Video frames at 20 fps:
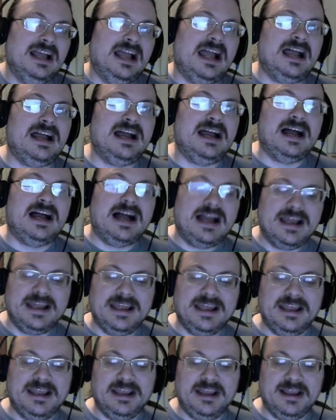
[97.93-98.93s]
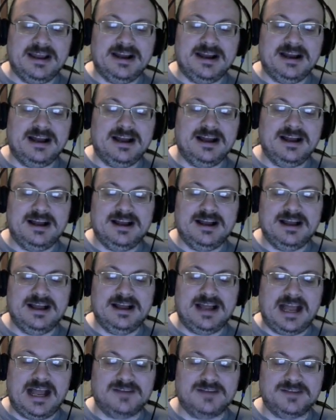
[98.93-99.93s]

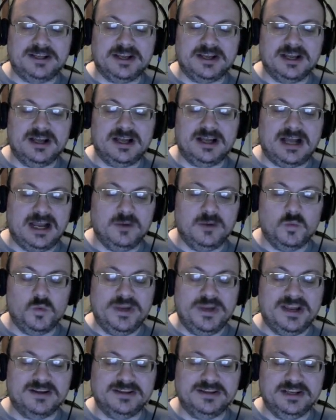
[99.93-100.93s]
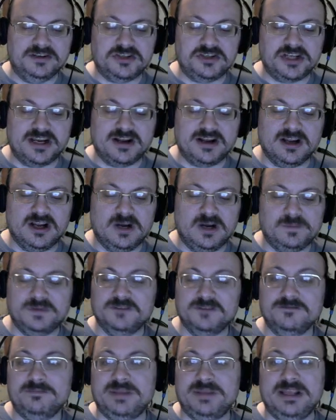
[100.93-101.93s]
I have, like, I weekly check a
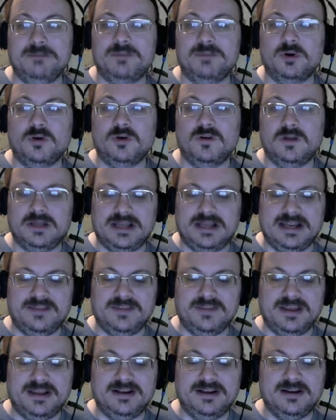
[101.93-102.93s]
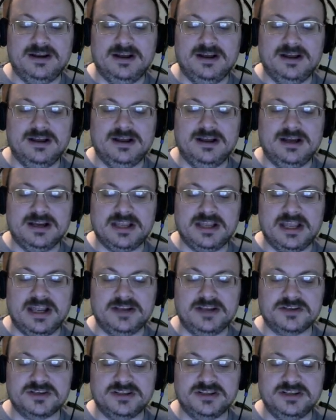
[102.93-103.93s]
couple of people, and then
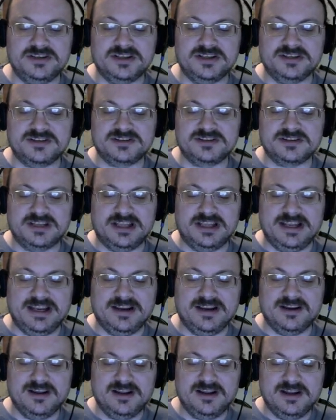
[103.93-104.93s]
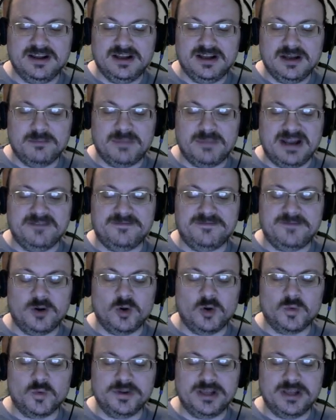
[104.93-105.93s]
occasionally just, like, my
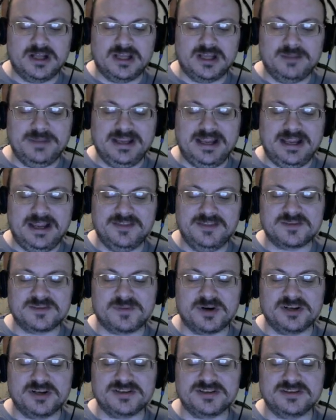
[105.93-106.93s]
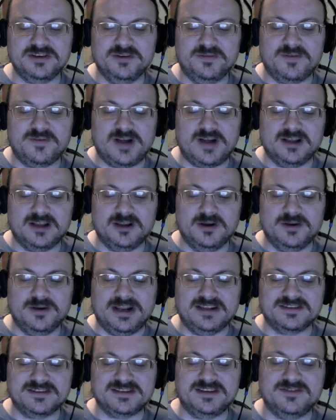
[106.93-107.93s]
phone will yell at me, hey, this person you followed
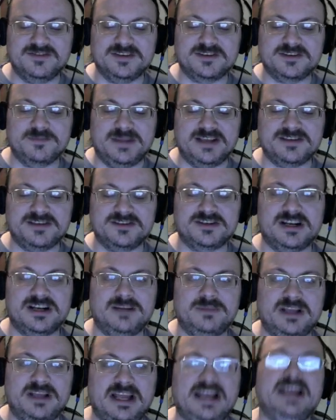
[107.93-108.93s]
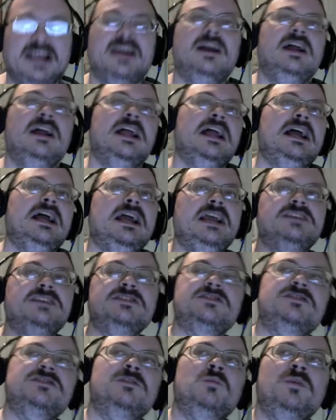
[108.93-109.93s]
has sent this message, and I'm like, is
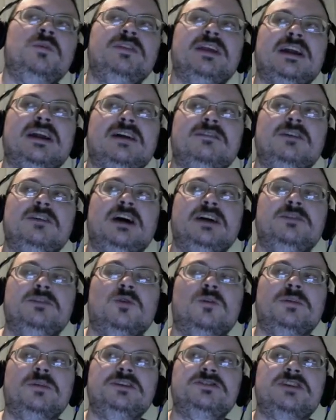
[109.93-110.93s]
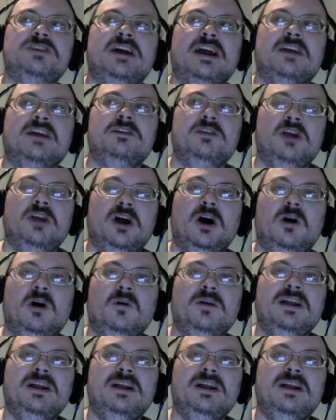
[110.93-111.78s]
it someone that I normally check? No.